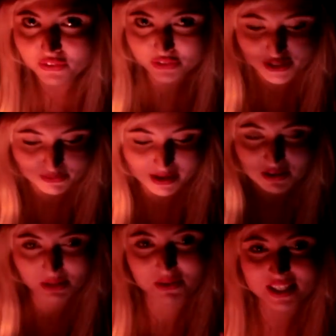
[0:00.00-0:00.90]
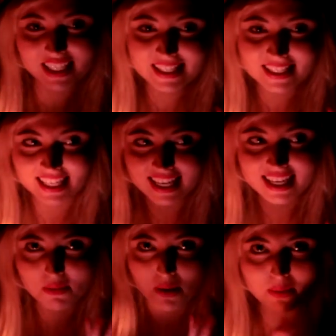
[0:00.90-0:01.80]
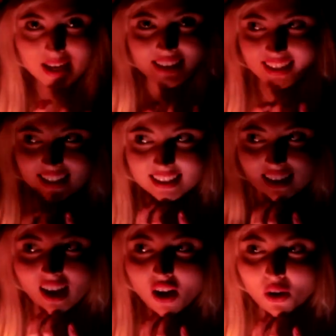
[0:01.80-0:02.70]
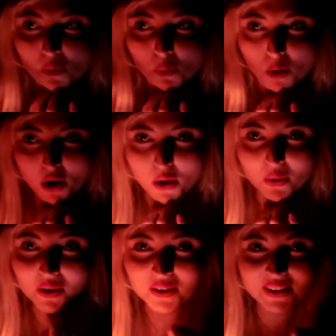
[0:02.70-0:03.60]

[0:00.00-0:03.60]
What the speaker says: freaked me out. So I'm just like sitting in my bed like, whoa.